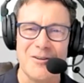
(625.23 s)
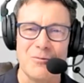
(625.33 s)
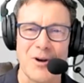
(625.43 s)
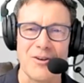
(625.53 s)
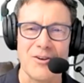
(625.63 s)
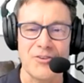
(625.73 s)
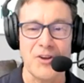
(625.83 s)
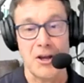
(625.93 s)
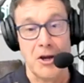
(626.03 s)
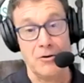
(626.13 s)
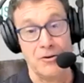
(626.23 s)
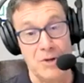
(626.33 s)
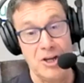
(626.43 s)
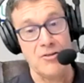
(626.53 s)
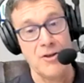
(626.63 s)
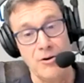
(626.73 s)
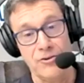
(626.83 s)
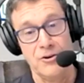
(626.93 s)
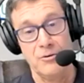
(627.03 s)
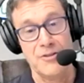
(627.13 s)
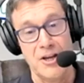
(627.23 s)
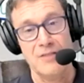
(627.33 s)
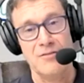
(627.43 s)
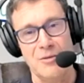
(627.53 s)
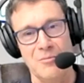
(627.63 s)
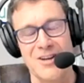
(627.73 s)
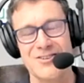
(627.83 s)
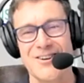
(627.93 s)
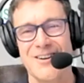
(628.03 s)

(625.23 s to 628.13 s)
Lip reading: rather than saying, here is me and there is you, and thank you very much.